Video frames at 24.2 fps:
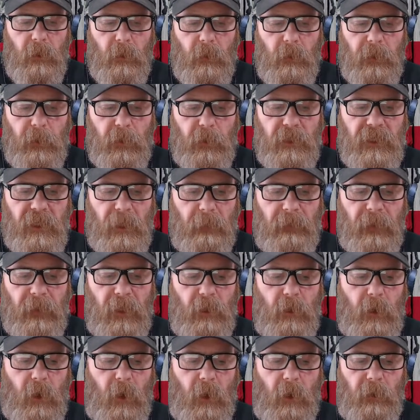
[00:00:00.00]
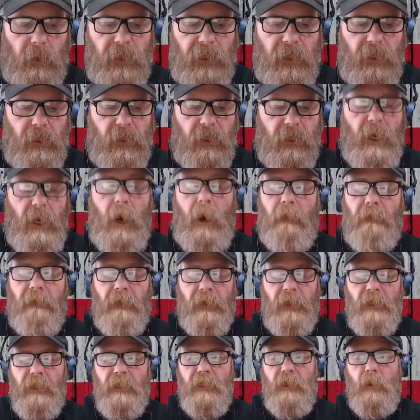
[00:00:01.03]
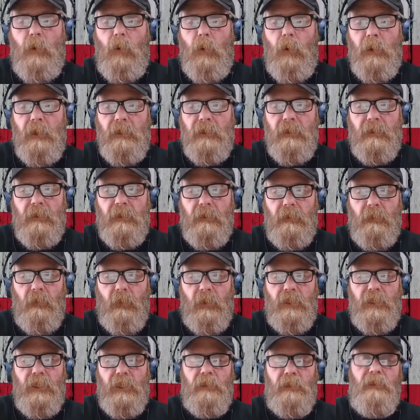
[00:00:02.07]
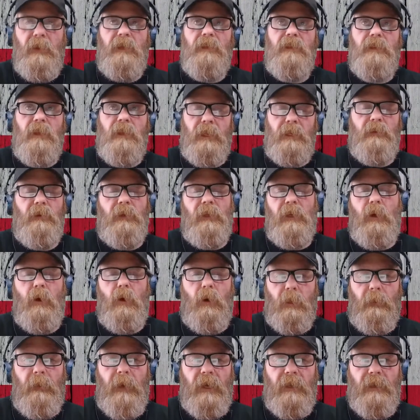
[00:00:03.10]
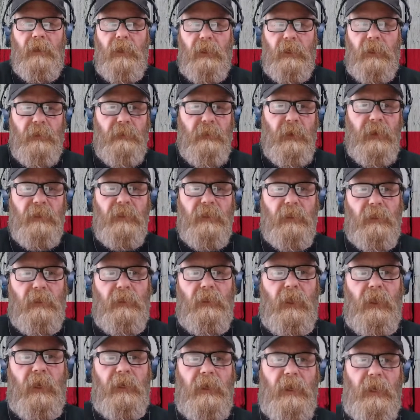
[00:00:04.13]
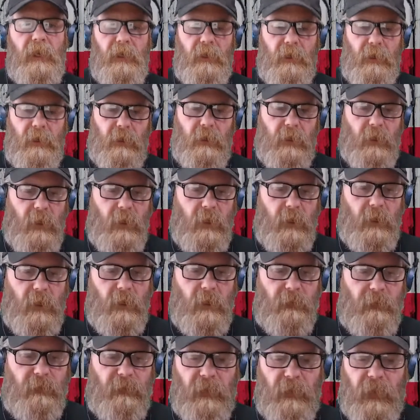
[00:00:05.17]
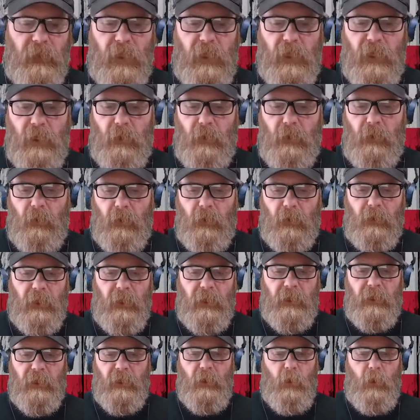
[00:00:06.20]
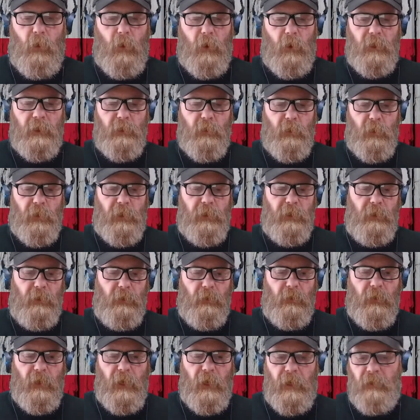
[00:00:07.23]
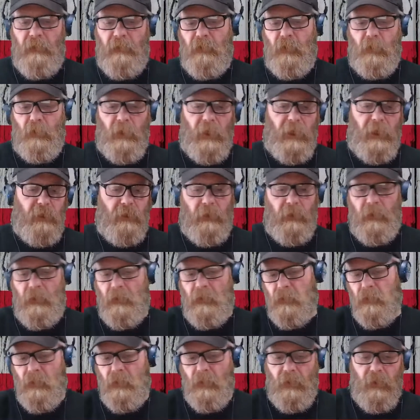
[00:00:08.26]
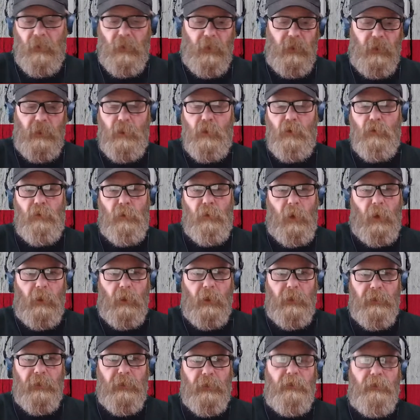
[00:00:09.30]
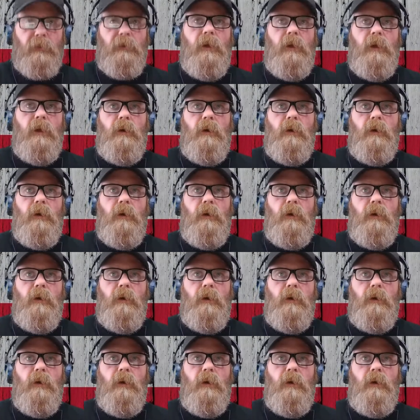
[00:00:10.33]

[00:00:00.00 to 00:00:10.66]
there's something called the confidence course, which is that's what they called it back then. It's basically like a, you know, like a course where you kind of do like you crawl under